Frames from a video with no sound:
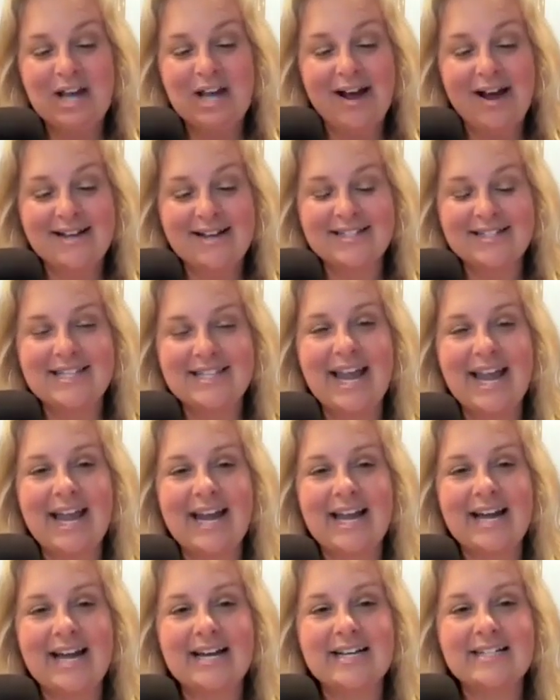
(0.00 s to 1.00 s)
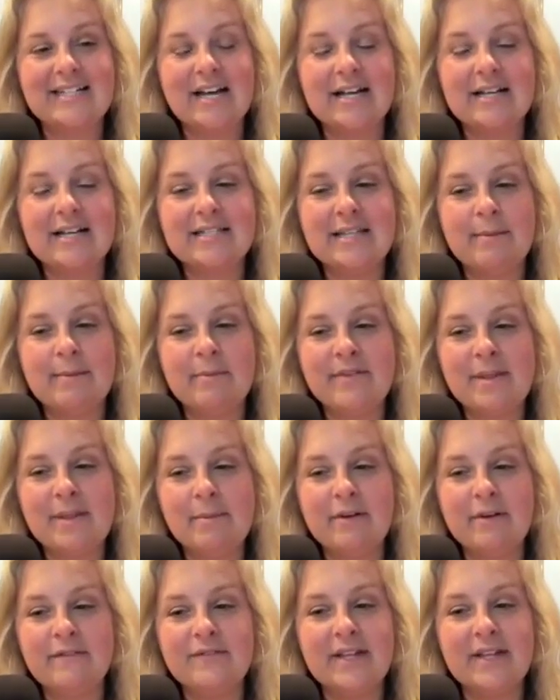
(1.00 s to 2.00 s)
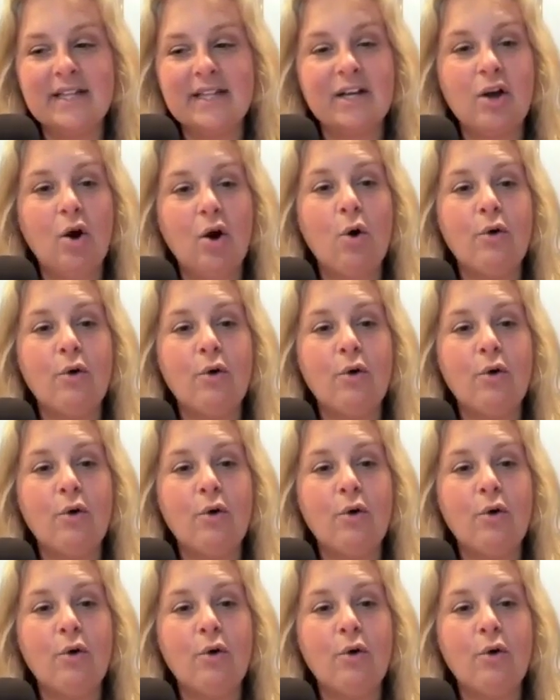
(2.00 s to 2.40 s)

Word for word: to us and some of them are feeling